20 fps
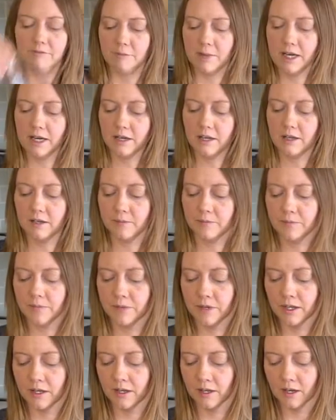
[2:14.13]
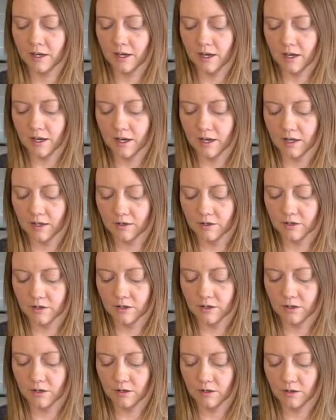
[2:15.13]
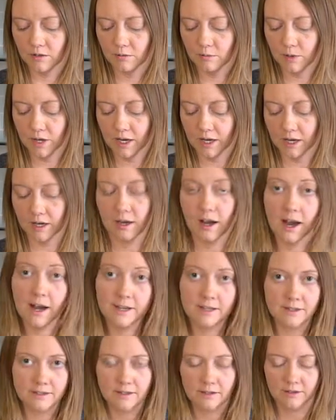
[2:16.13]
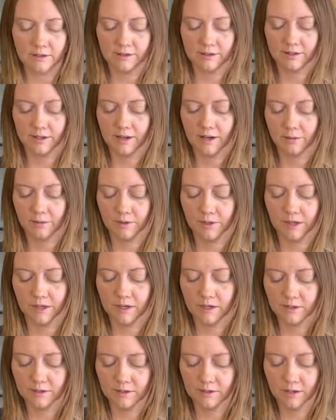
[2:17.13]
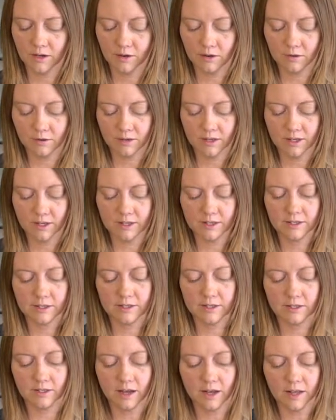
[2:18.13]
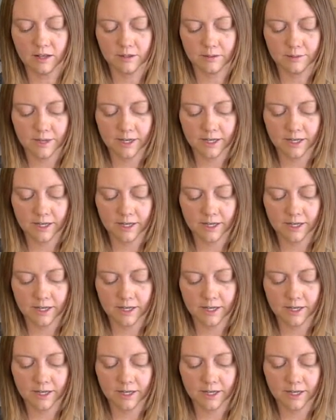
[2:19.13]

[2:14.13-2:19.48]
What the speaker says: pink. And I'll show you what icing looks like with these. So this color right